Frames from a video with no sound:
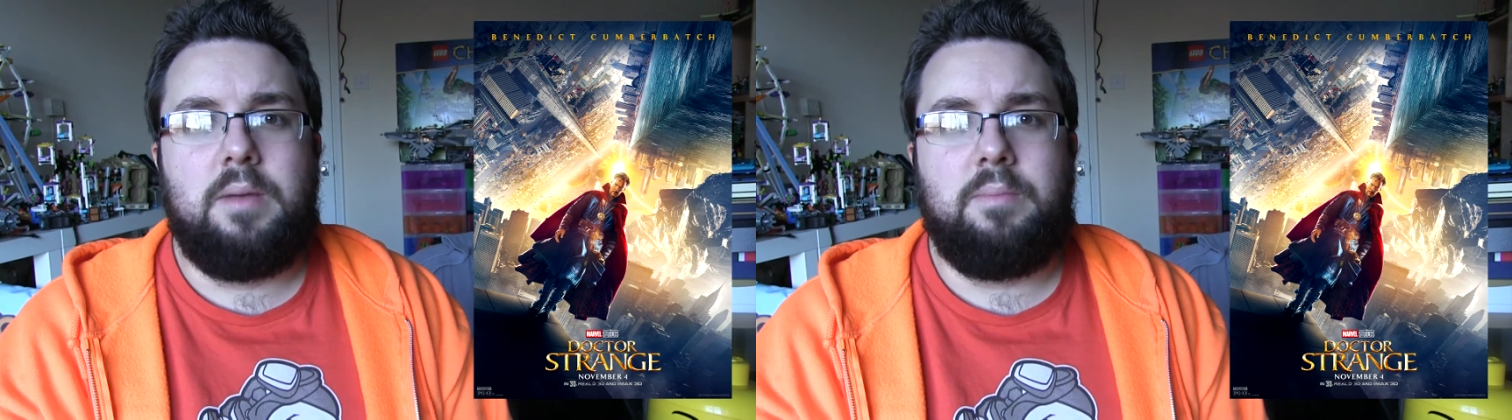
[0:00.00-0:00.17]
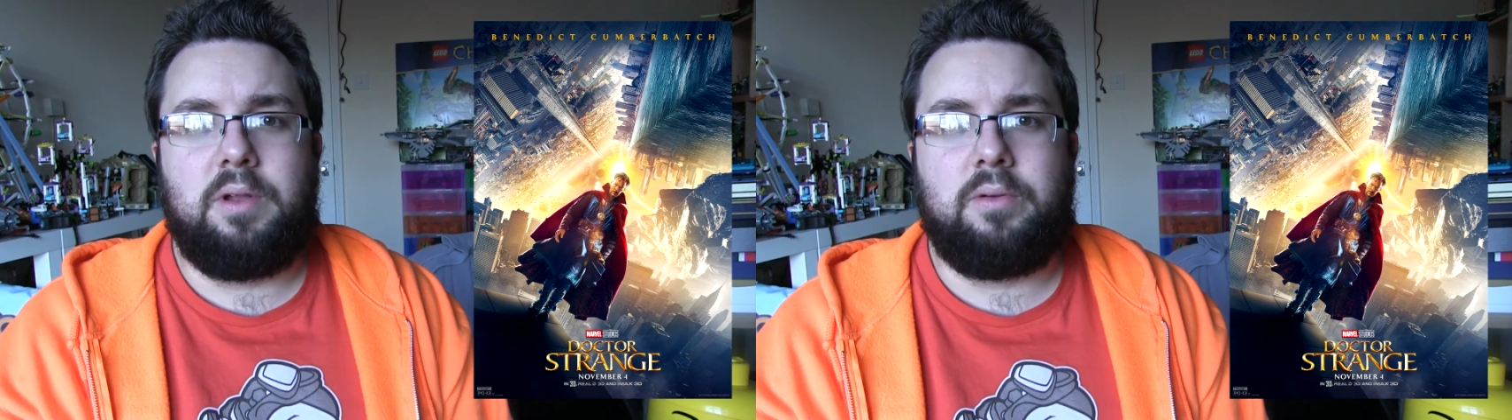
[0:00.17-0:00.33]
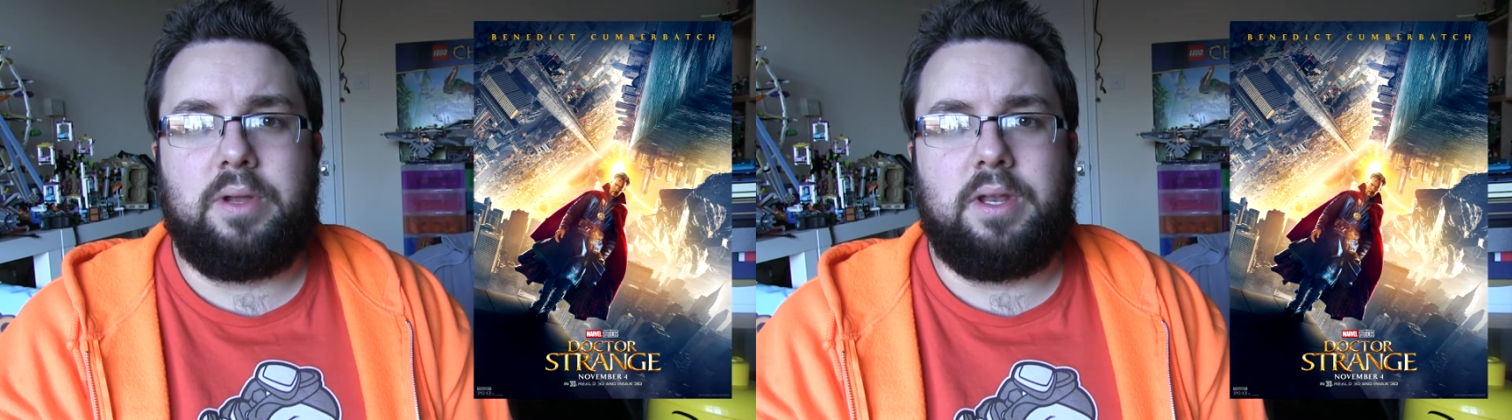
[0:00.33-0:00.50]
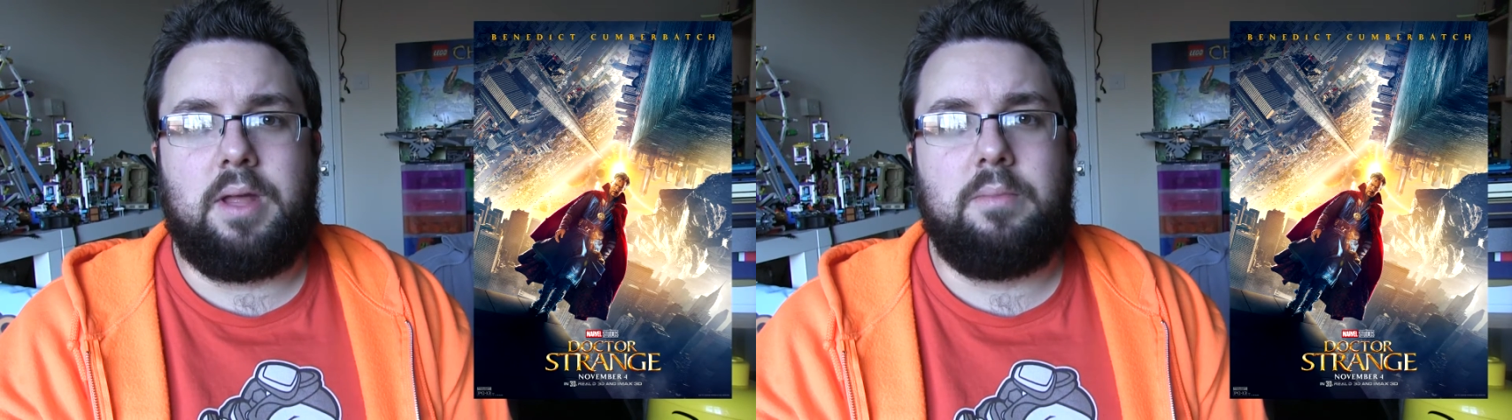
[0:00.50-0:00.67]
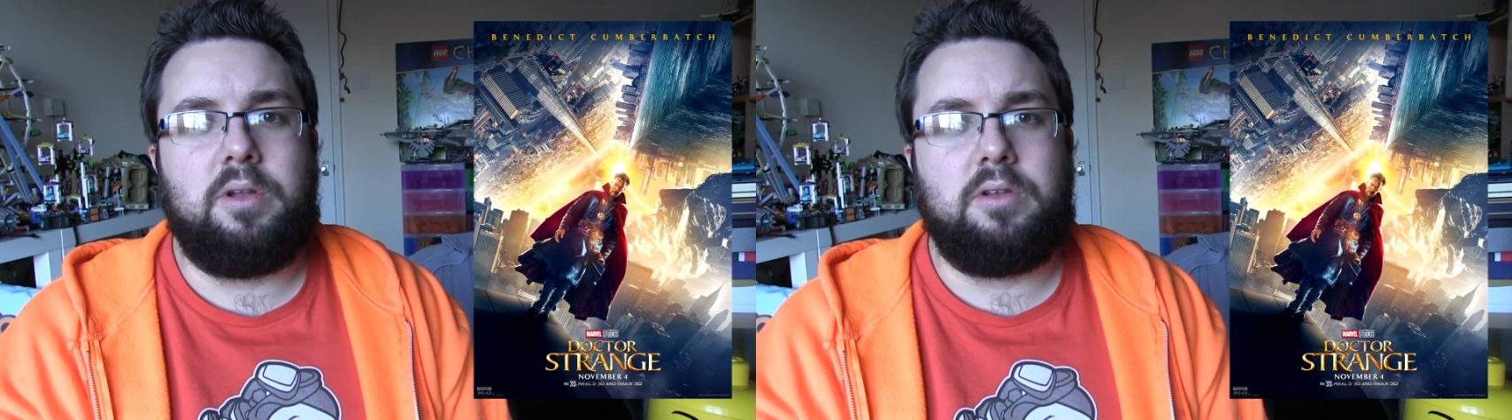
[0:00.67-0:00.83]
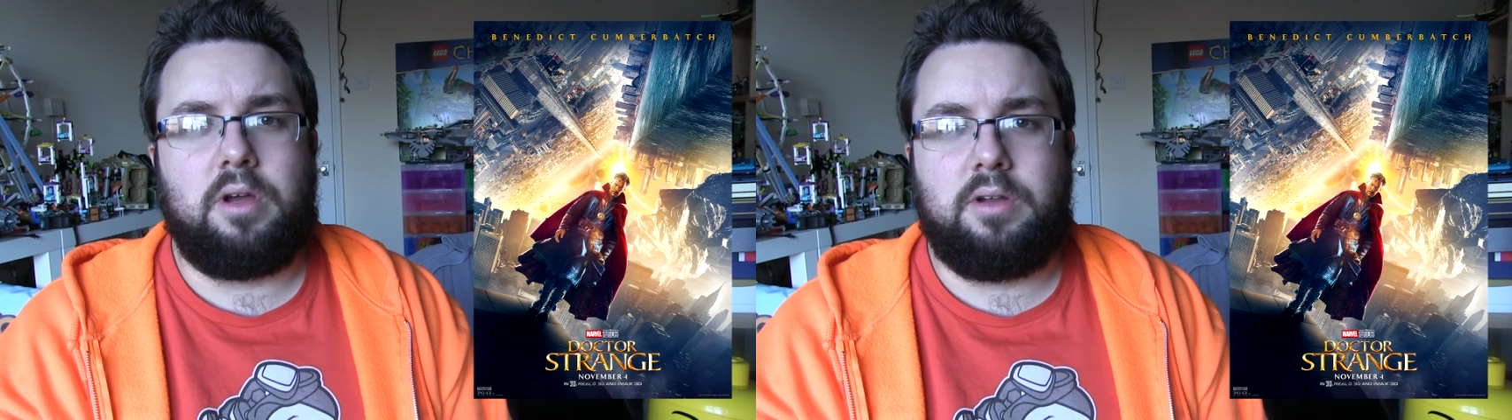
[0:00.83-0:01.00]
between him
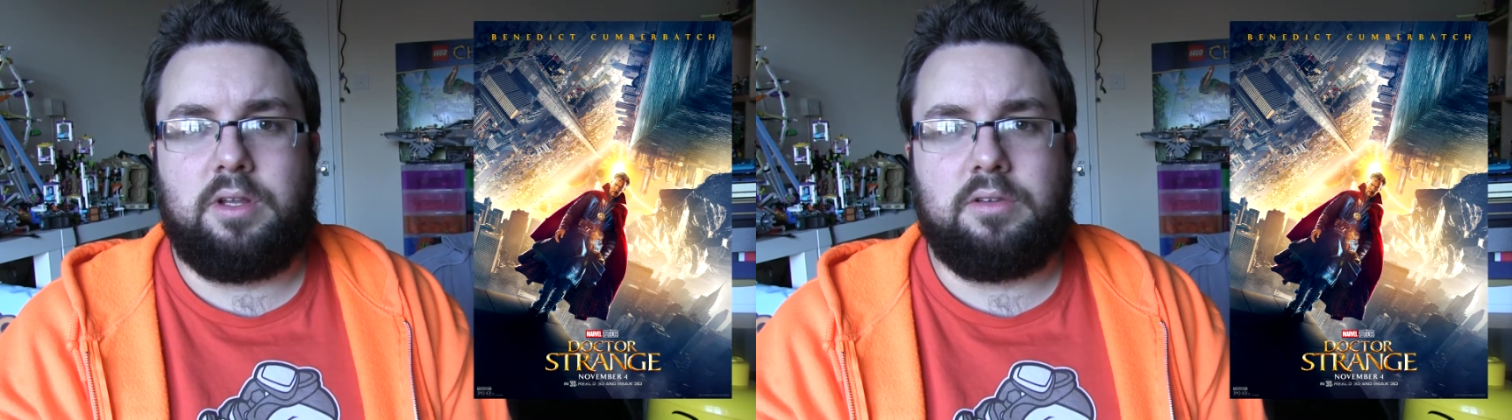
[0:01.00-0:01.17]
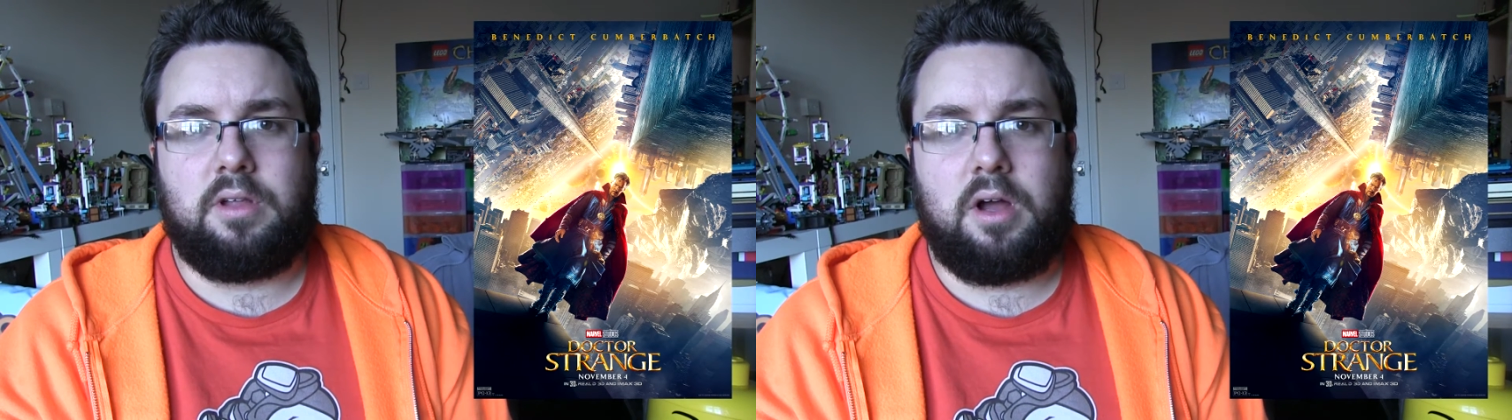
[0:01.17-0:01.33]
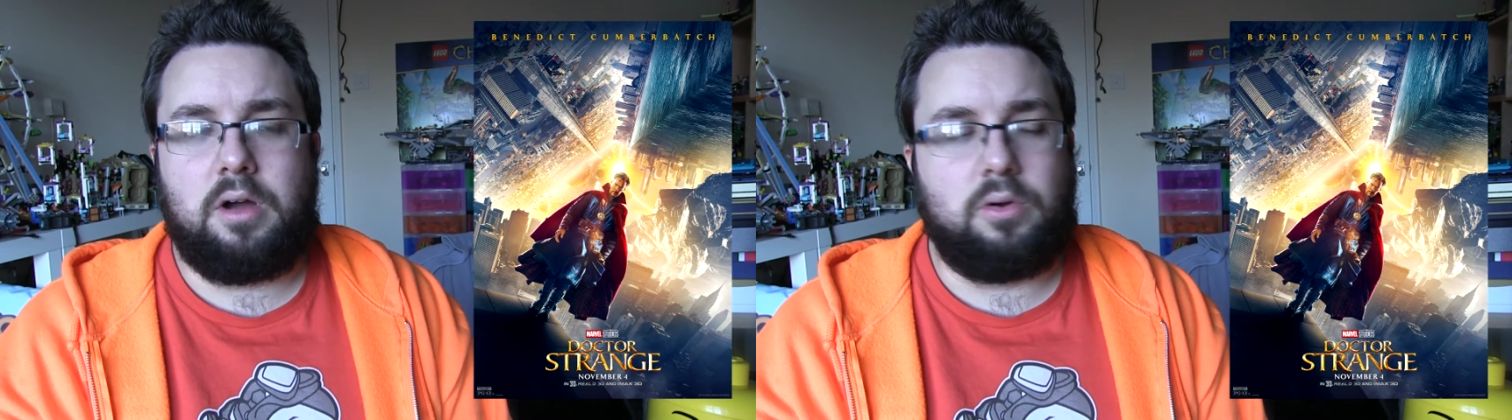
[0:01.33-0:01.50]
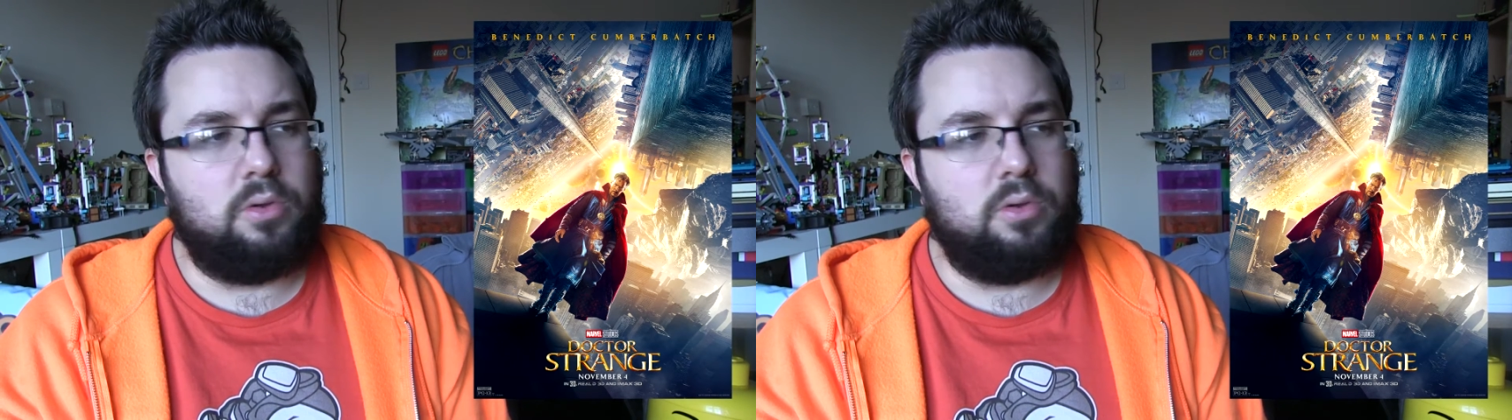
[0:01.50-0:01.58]
and Tony Stark,